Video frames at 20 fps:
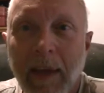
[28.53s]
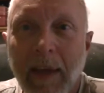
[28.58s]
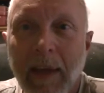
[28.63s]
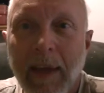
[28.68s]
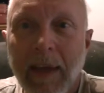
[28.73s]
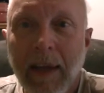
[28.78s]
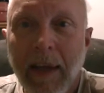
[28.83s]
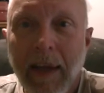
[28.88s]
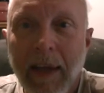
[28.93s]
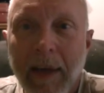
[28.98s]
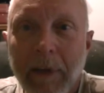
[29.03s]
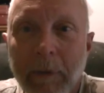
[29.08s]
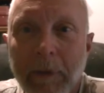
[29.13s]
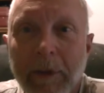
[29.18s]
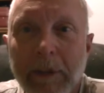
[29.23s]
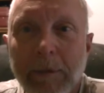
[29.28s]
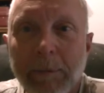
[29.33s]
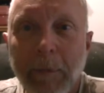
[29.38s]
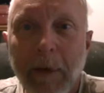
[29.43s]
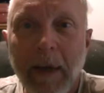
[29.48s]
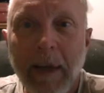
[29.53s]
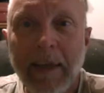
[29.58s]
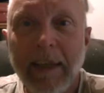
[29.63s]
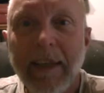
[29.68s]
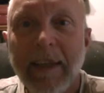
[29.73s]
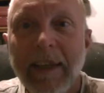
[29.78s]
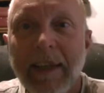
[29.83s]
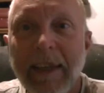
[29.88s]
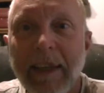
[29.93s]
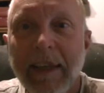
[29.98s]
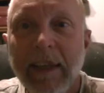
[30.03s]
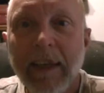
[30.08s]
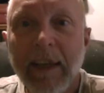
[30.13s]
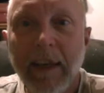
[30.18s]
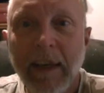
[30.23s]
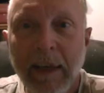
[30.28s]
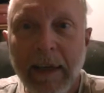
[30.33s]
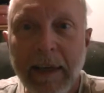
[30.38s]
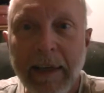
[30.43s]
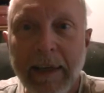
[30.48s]
and I responded in
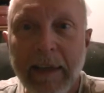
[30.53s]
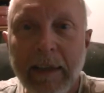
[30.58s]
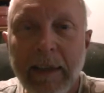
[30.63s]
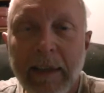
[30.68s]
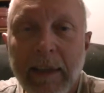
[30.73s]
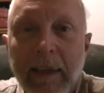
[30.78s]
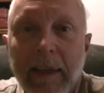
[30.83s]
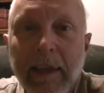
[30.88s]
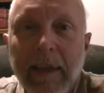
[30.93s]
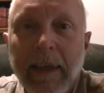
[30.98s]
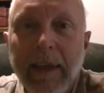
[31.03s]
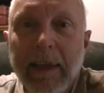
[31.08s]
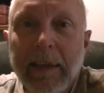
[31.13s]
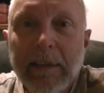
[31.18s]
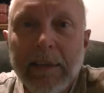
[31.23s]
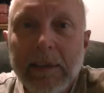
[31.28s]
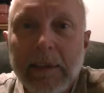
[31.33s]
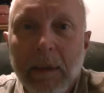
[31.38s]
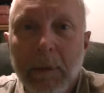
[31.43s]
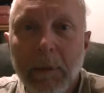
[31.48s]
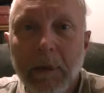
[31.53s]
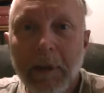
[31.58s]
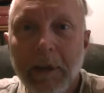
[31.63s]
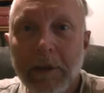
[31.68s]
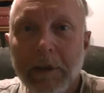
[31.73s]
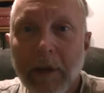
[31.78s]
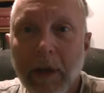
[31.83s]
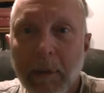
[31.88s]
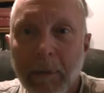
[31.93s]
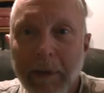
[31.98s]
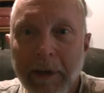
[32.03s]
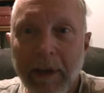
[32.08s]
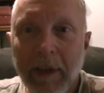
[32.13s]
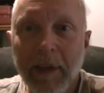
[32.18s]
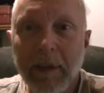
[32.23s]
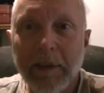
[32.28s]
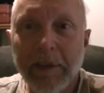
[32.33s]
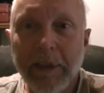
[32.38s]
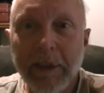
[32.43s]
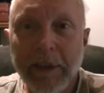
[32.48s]
kind and similar
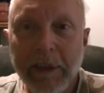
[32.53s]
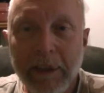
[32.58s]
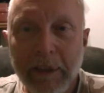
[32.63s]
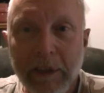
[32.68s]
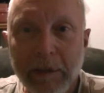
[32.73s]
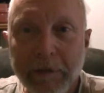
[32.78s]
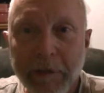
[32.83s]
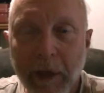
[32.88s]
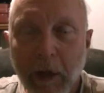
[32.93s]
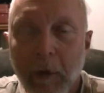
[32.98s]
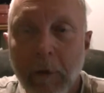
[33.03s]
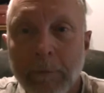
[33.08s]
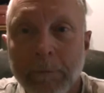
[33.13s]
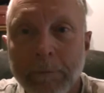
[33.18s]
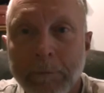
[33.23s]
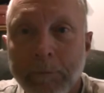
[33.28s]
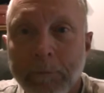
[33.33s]
terminology to this fellow